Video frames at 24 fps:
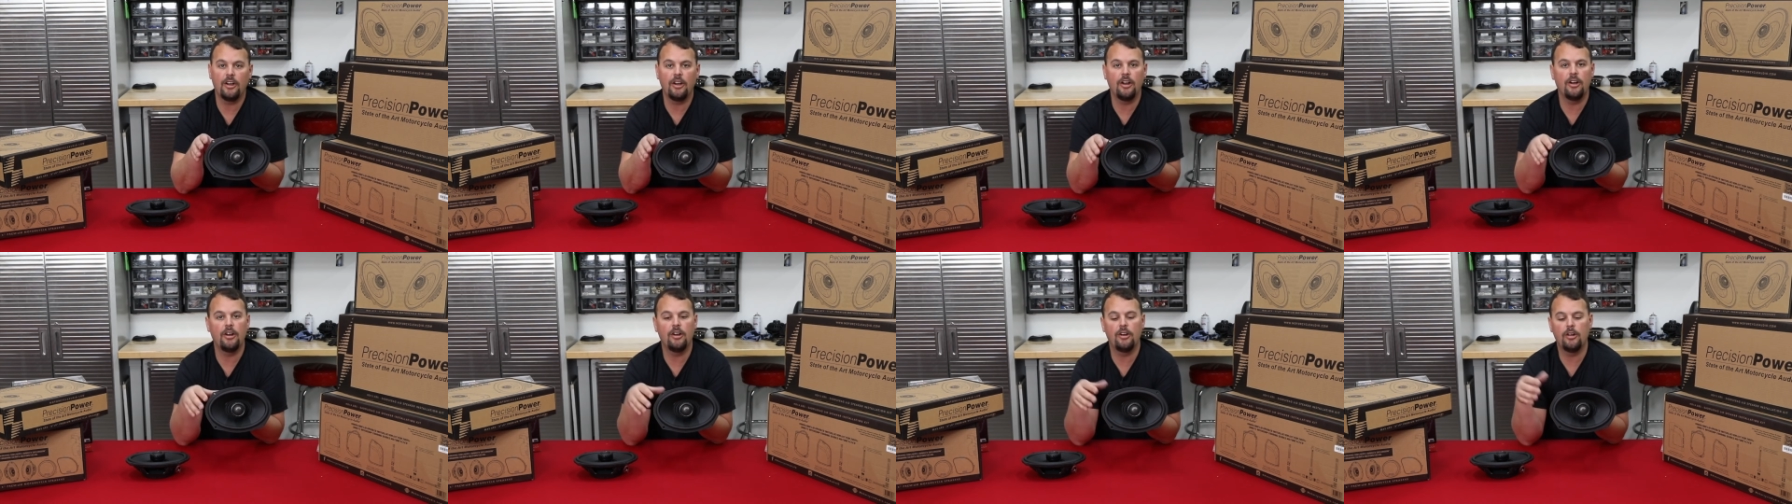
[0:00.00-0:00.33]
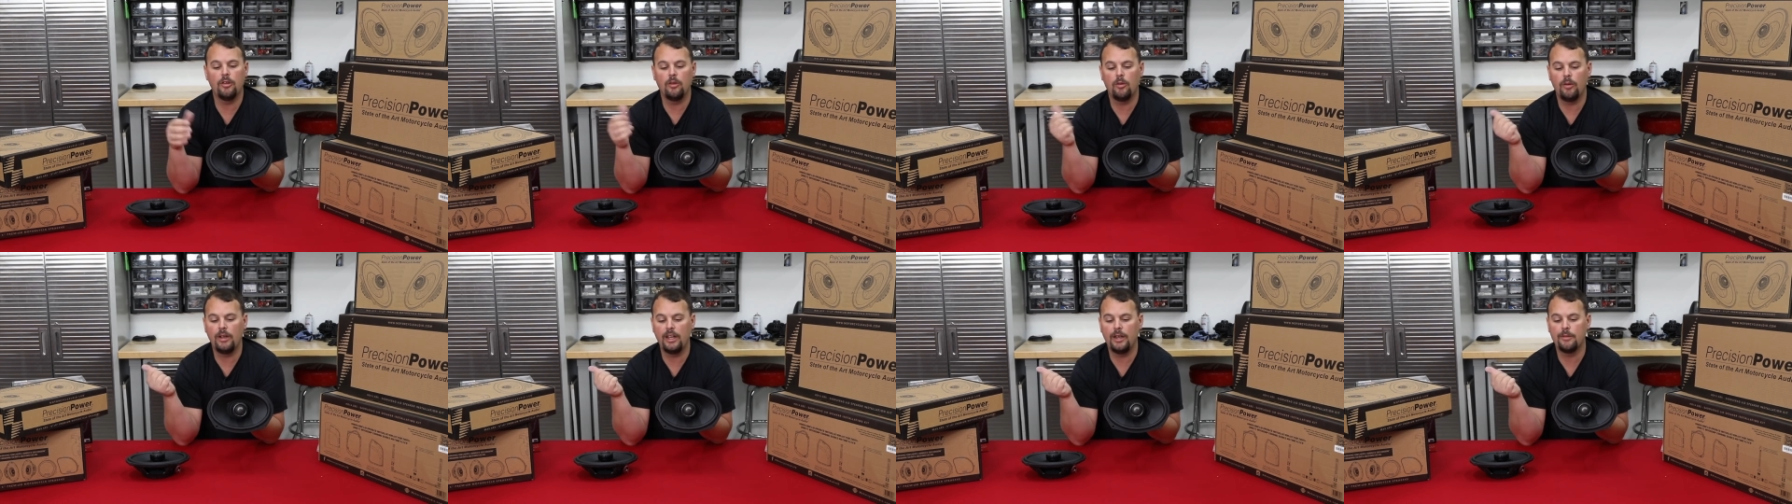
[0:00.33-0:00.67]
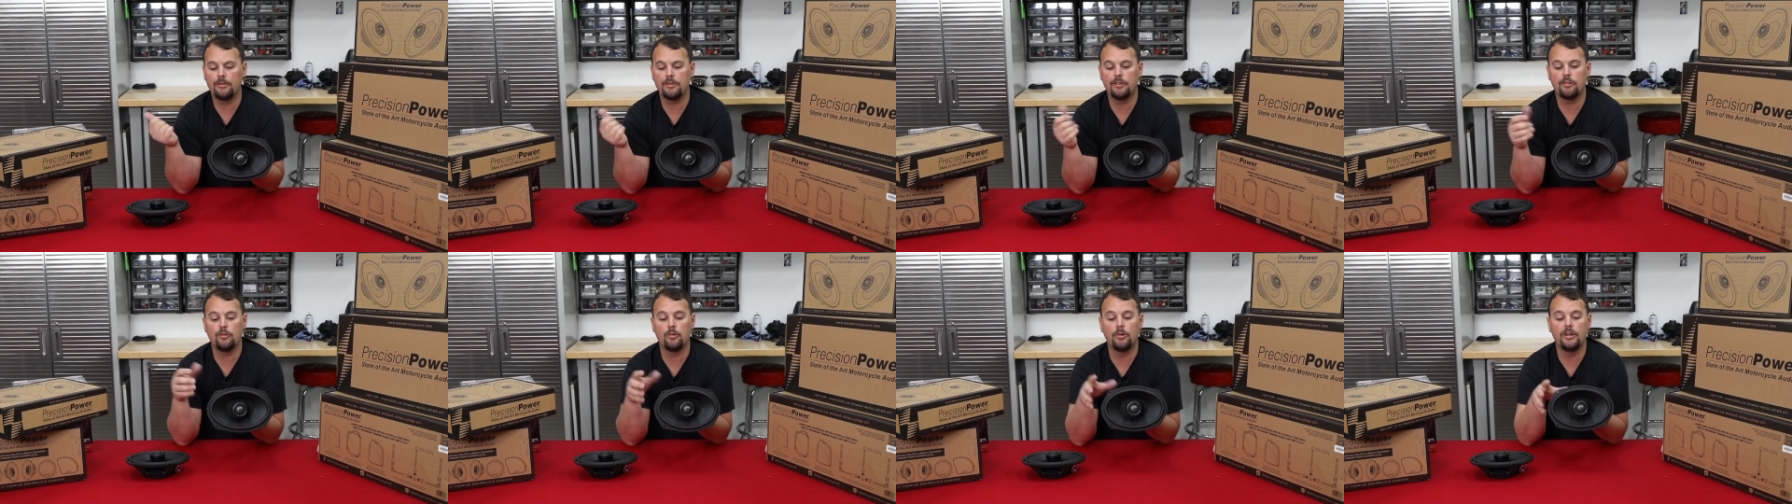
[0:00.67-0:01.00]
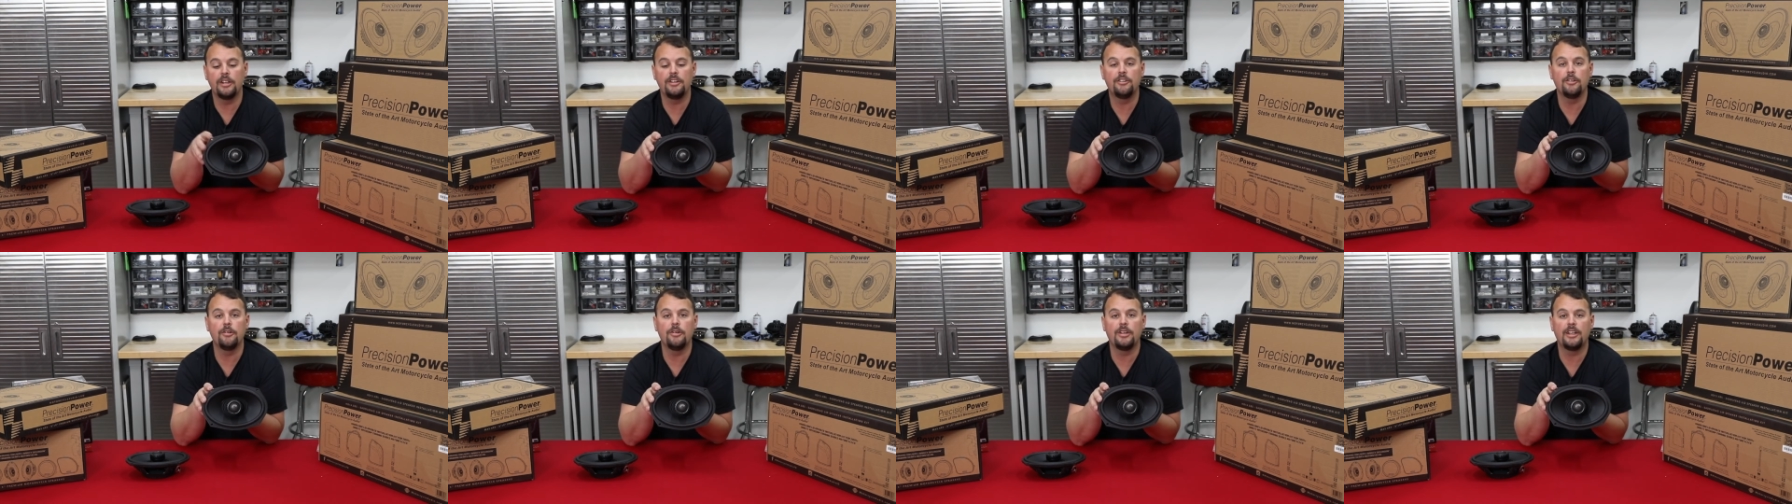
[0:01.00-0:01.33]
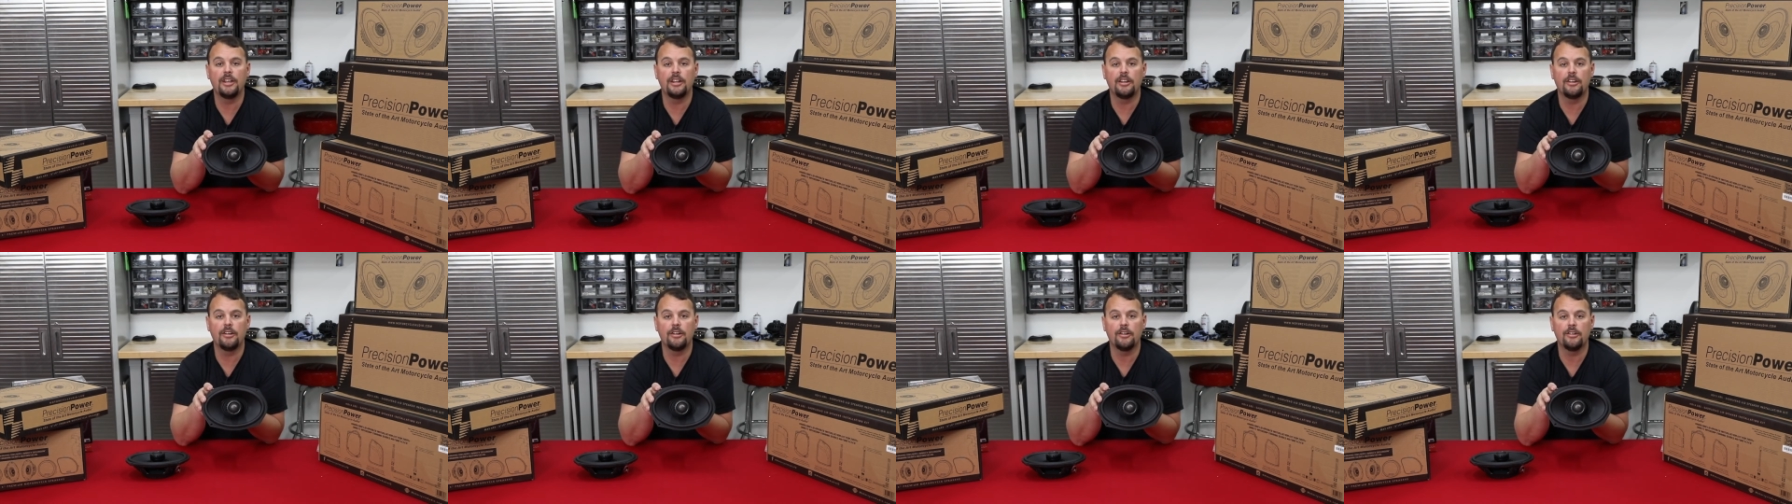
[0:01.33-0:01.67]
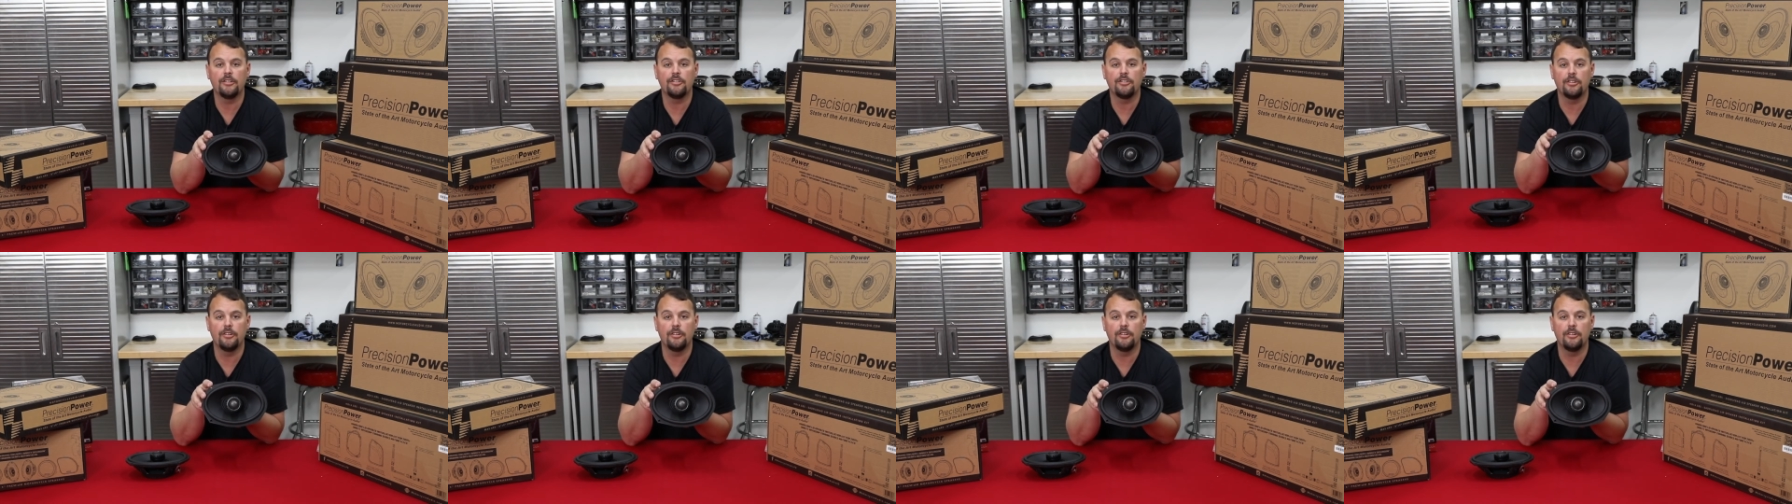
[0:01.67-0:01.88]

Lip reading: all the way up to 22 kilohertz.